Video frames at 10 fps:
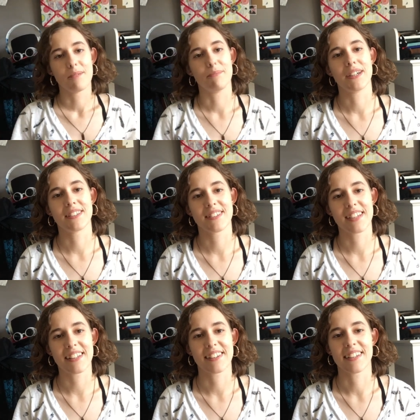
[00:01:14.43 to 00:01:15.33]
But
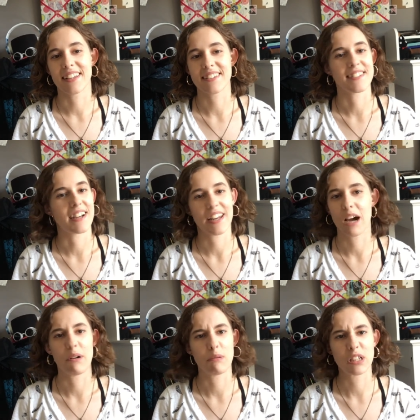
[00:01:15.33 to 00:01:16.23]
sadly, that's not
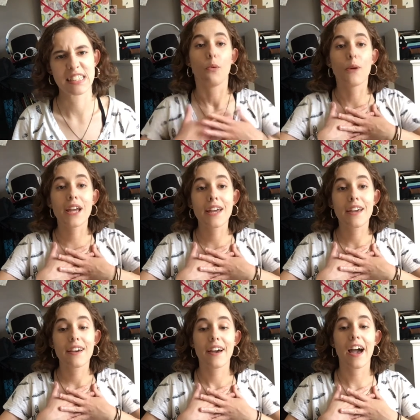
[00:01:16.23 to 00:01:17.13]
how it works.
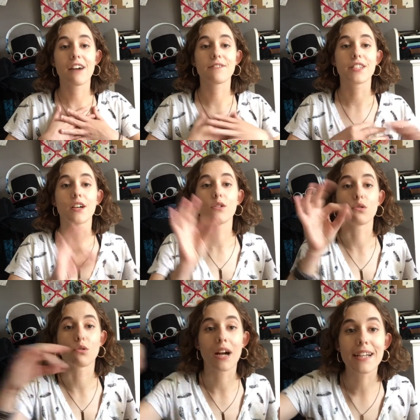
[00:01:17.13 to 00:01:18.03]
We have to
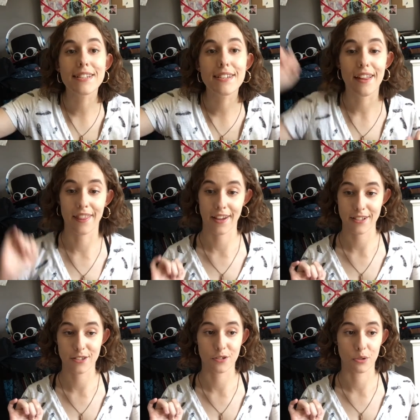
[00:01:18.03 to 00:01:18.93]
write that
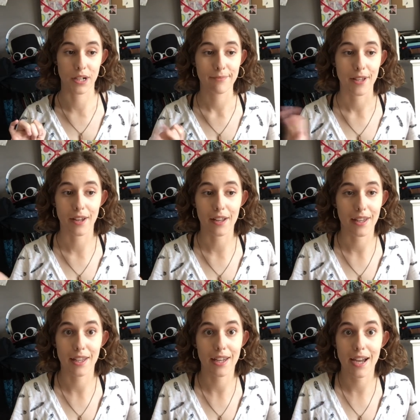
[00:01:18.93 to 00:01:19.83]
story. Not
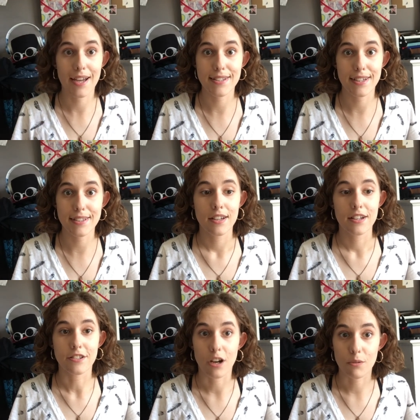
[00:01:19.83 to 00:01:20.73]
getting any ideas,
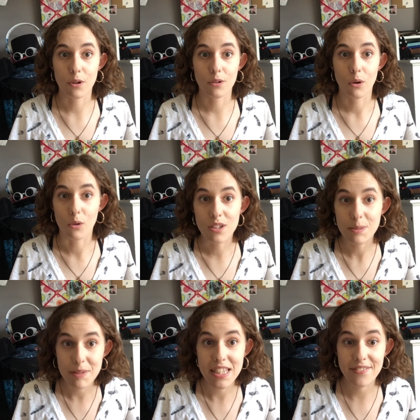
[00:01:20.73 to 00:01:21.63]
general or
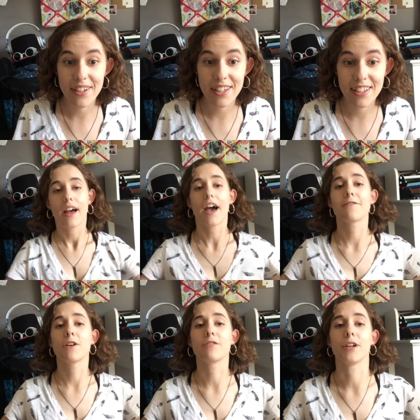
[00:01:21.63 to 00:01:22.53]
specific? Have
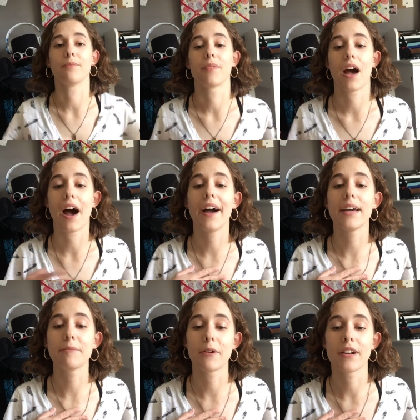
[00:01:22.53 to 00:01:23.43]
no fear. I
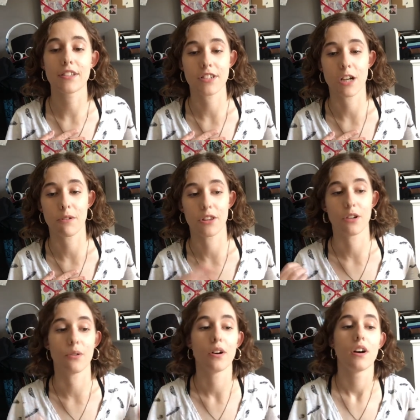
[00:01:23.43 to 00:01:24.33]
am going to share with
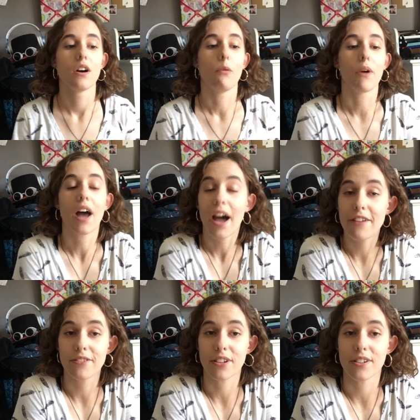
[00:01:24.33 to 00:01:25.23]
you what
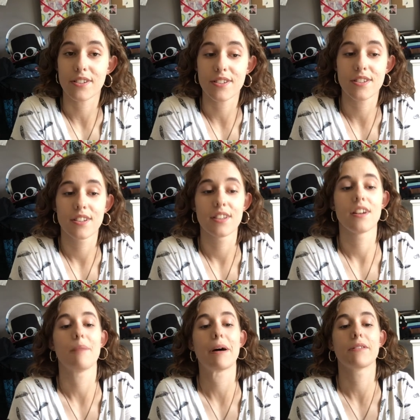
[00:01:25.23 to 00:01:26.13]
I've learned
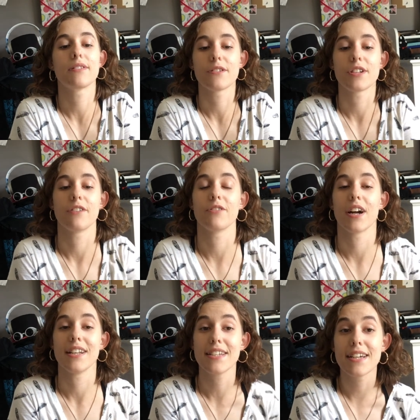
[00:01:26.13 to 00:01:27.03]
about searching for
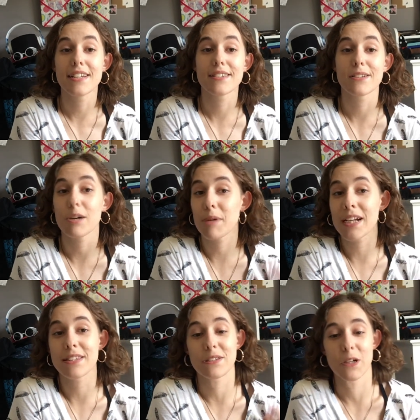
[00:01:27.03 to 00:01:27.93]
ideas or
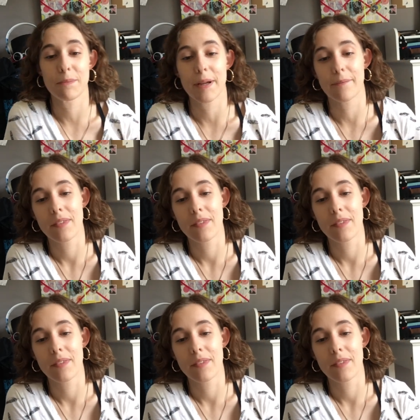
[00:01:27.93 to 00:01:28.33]
brainstorming.